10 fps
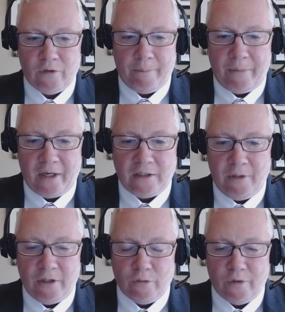
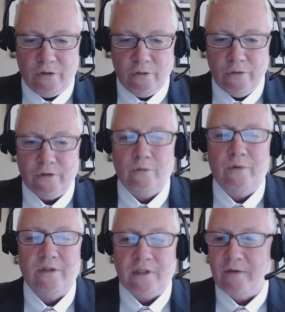lumpectomy to reduce the
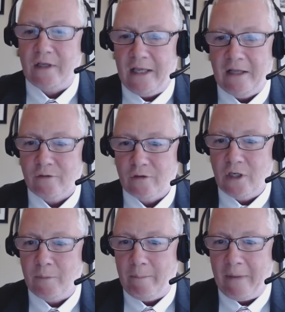risk of the cancer
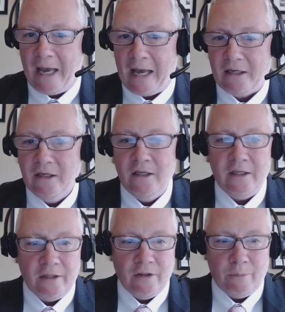coming back
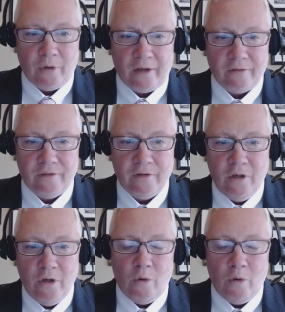in the breast